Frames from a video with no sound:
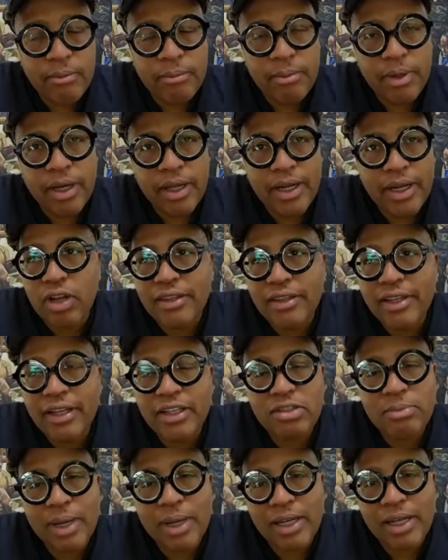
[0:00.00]
but I think
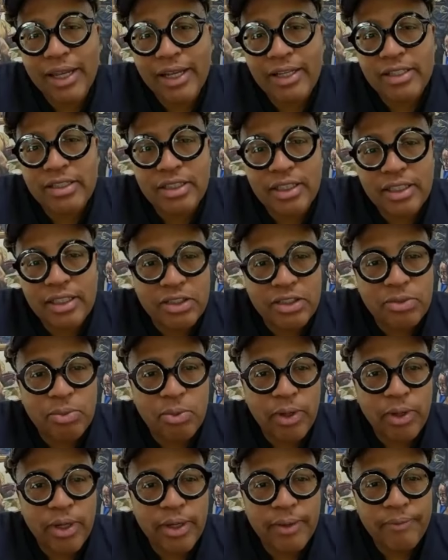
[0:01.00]
it's about legacy at this
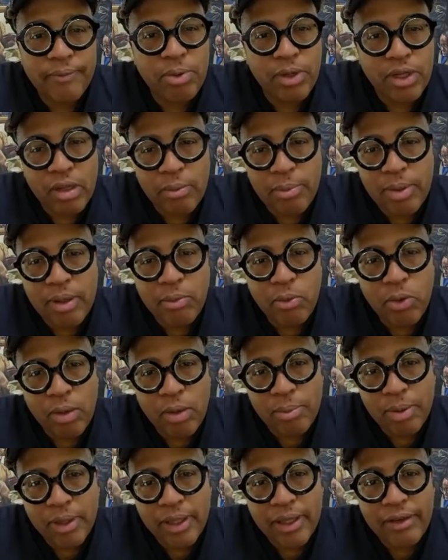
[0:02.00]
point, putting the people
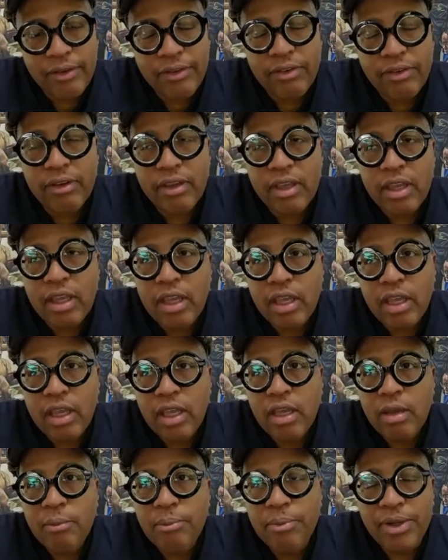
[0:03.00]
in place,
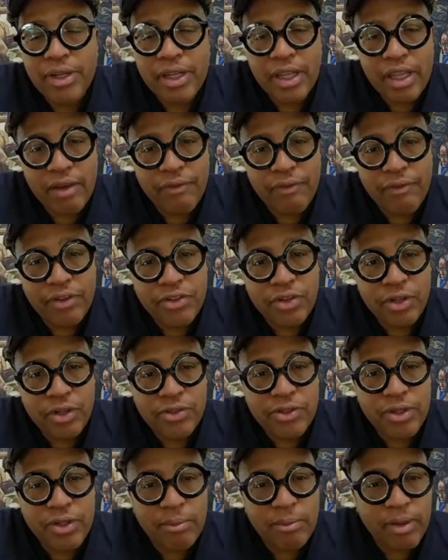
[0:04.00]
putting the
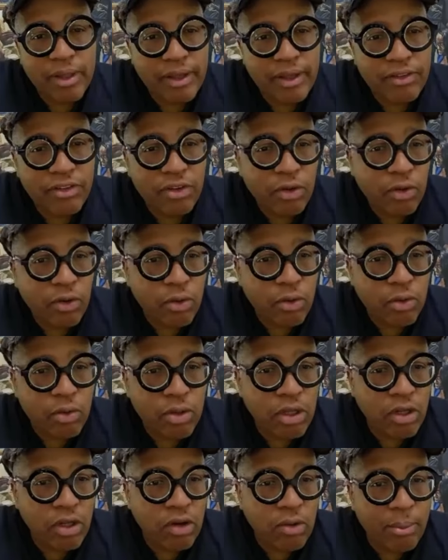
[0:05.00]
infrastructure in place so,
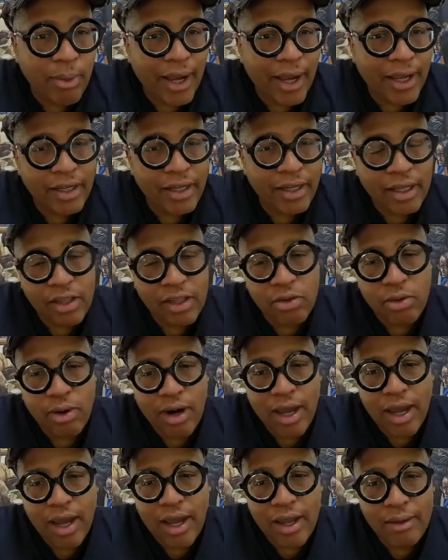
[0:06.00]
you know, BAIA can
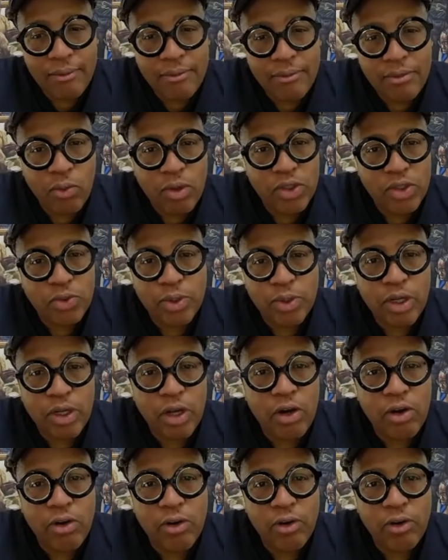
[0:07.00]
thrive once we're
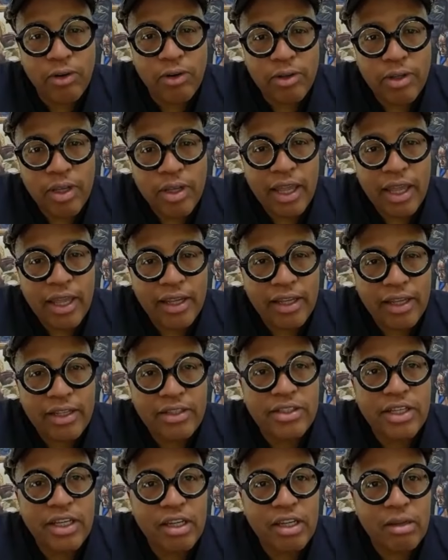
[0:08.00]
gone and
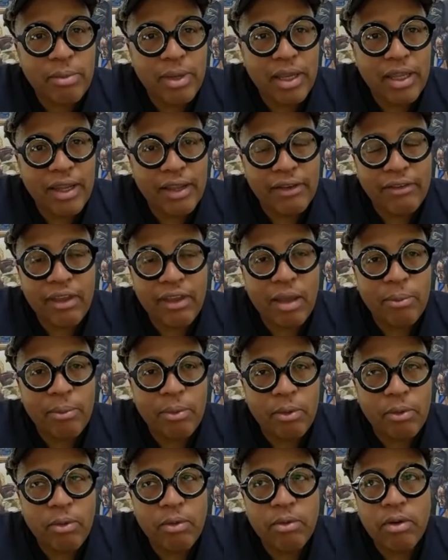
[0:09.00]
continue to be an
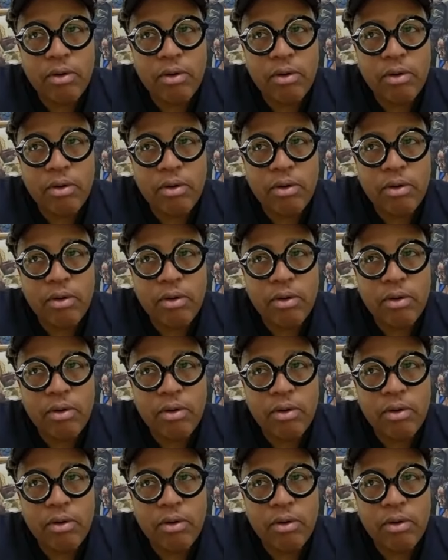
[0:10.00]
example.